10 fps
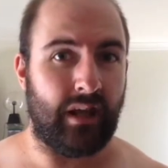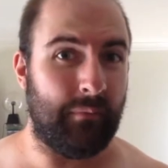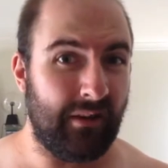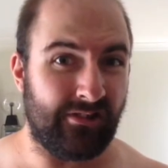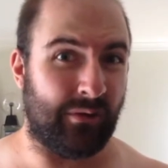
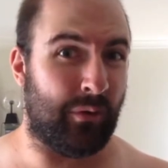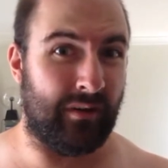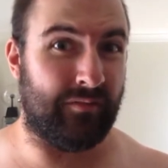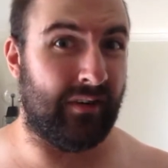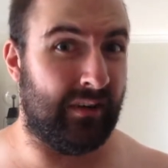I'm actually
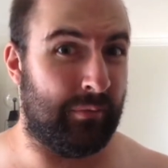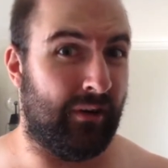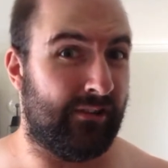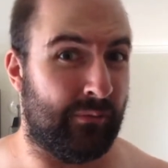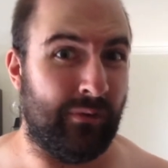quite a friendly
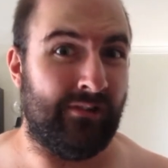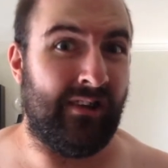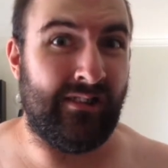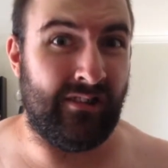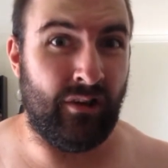person once you
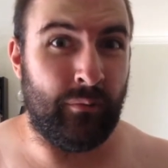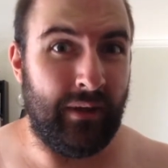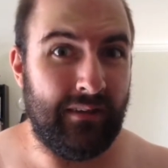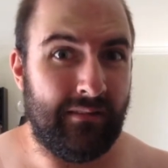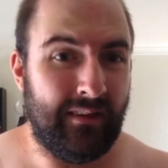get to know
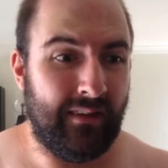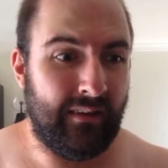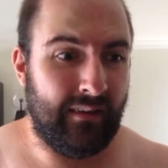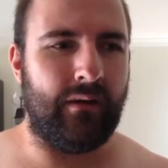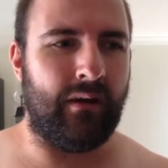me.
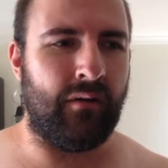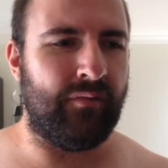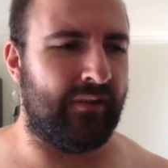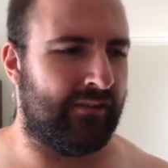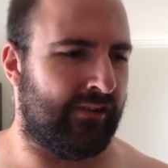
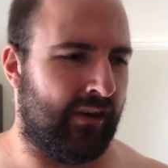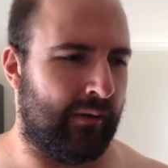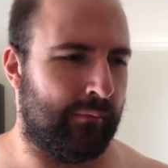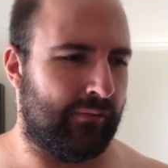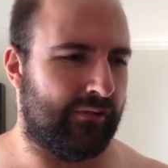Often at
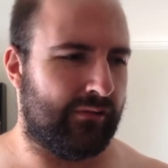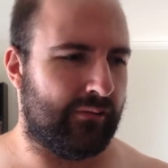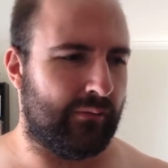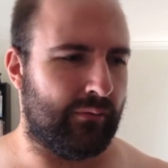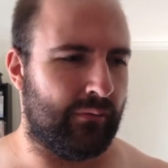
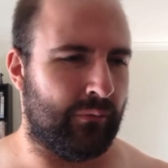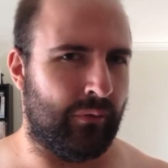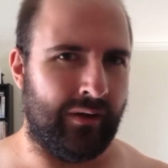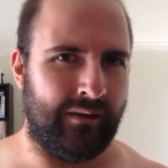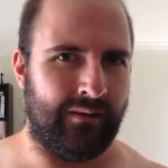times
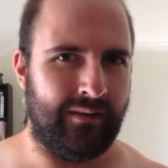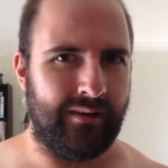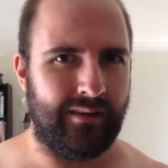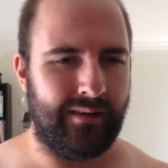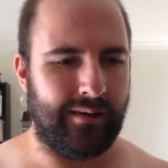when
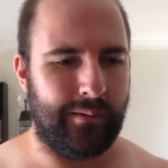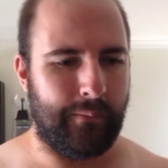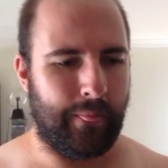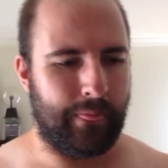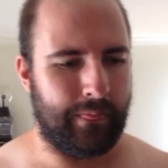
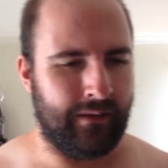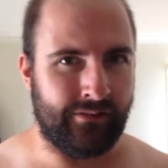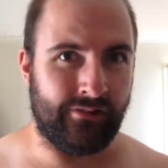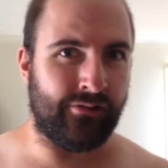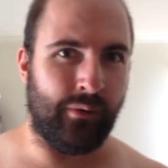a
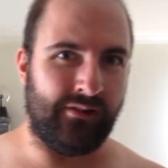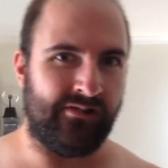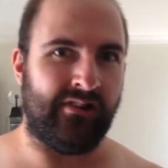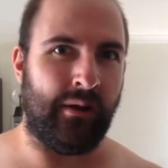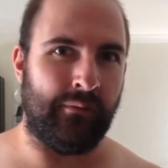
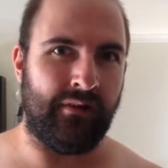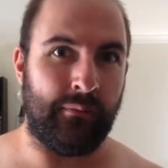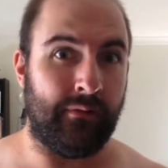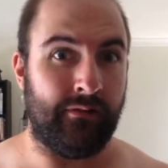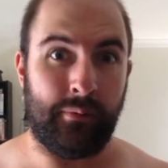situation comes
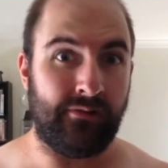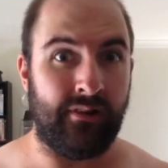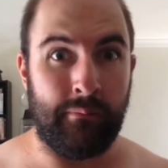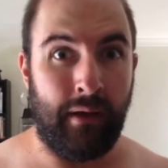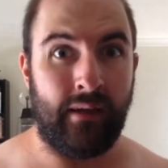up,
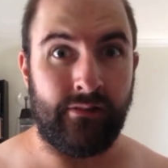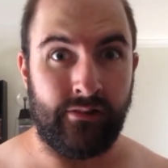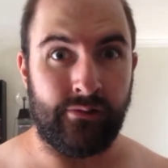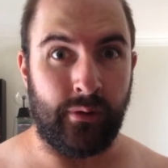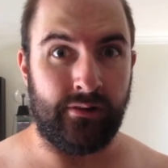especially a bad
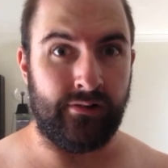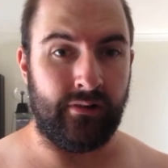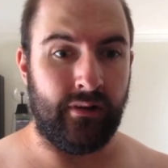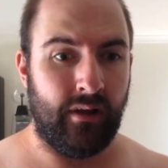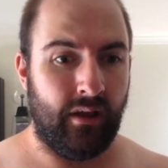
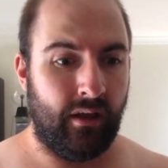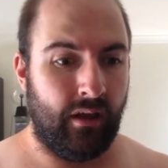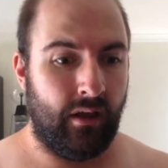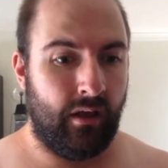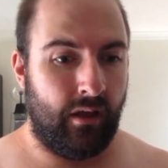situation,
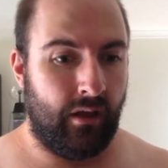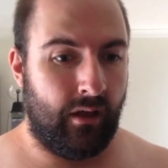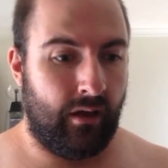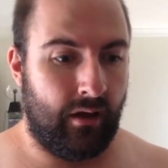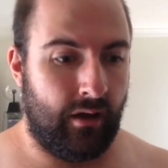
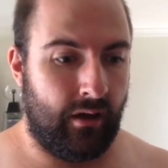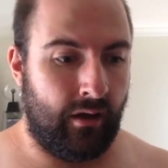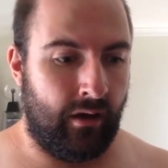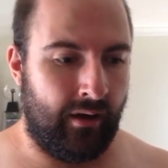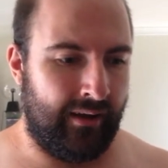
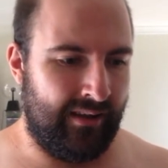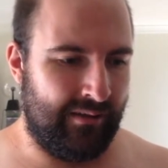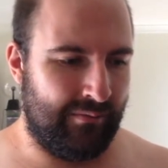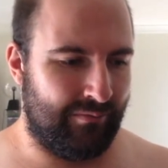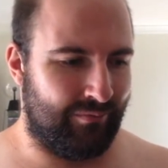I